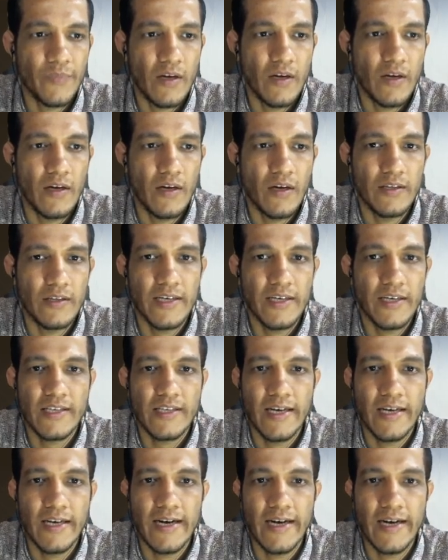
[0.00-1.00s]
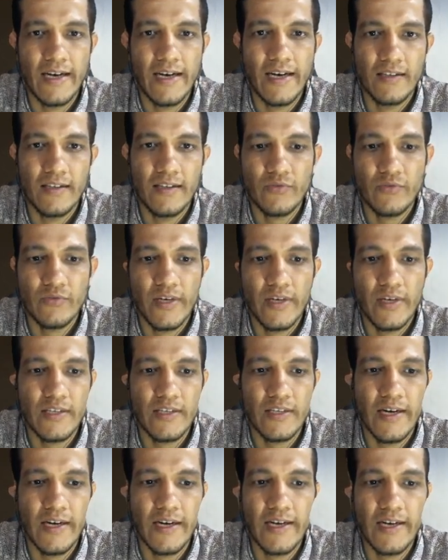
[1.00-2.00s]
that is radial. That's why it is
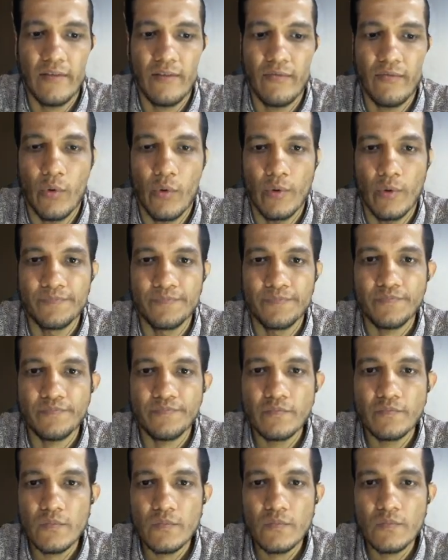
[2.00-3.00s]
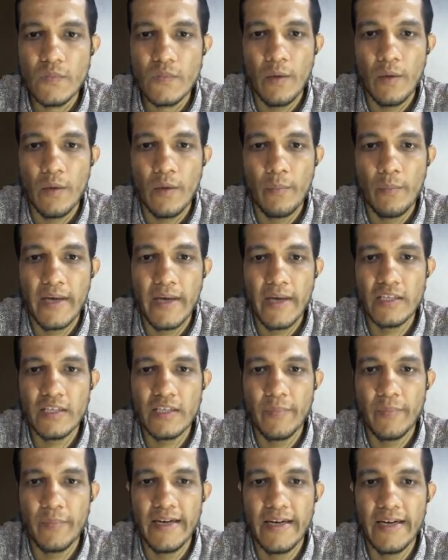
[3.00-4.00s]
radial flow. By this
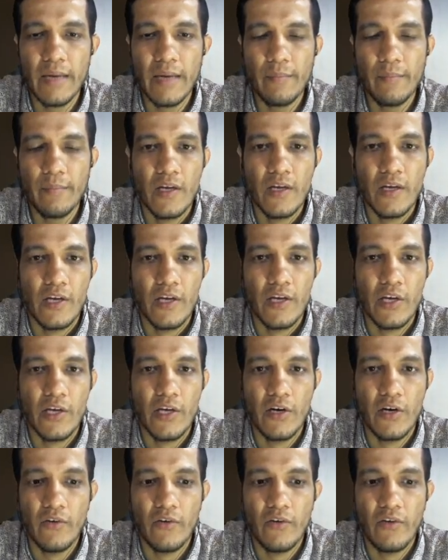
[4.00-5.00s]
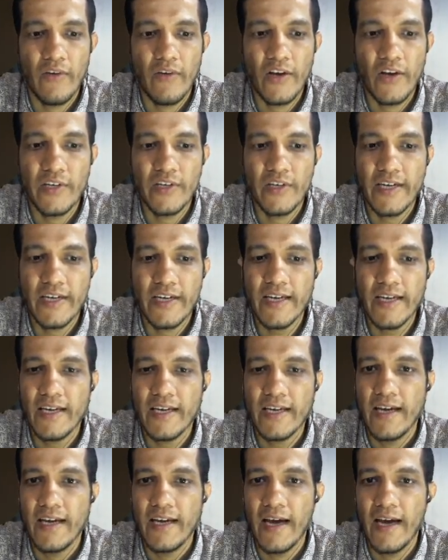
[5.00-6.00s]
meantime, your velocity
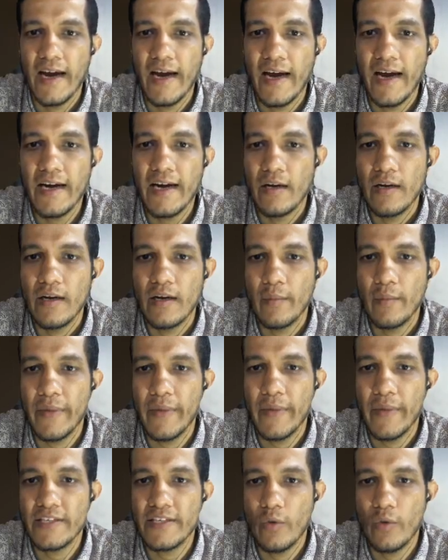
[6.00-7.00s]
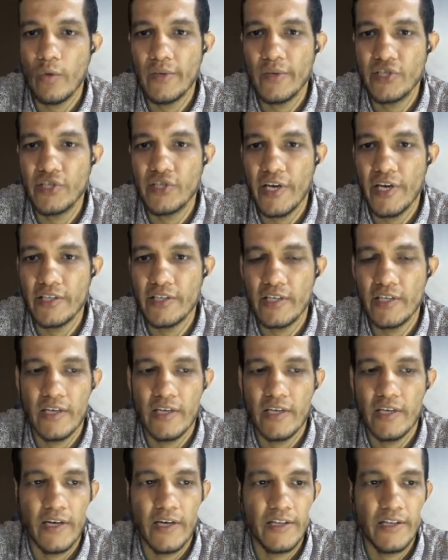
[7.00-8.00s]
and pressure will be changed.
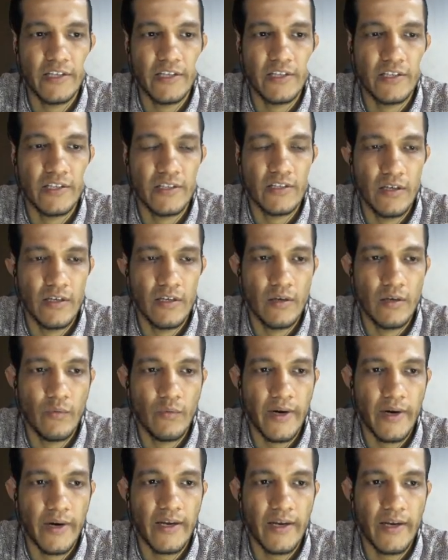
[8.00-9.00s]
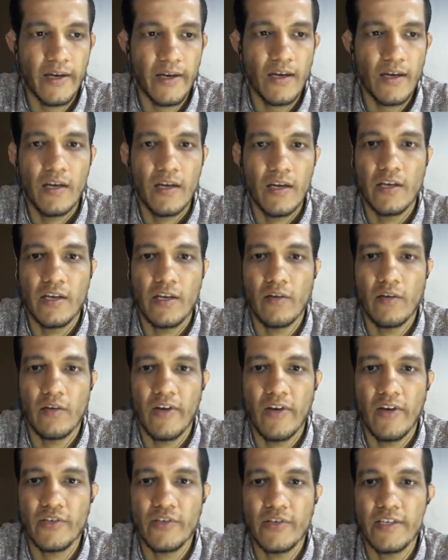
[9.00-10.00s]
In this working, your
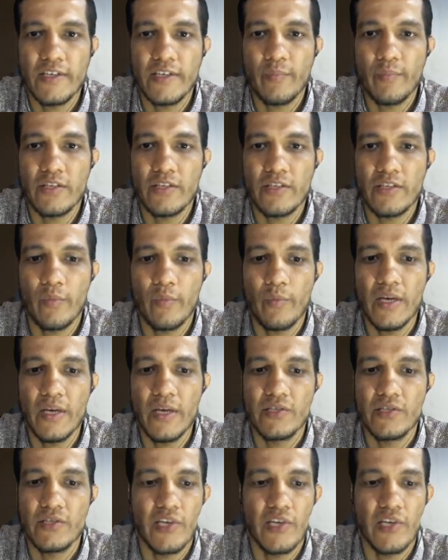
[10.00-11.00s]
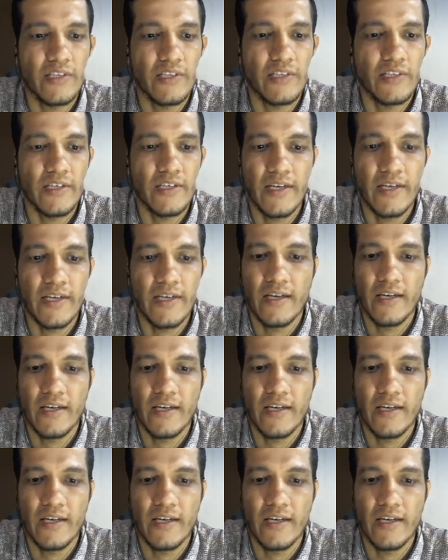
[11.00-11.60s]
velocity and pressure will be changed here.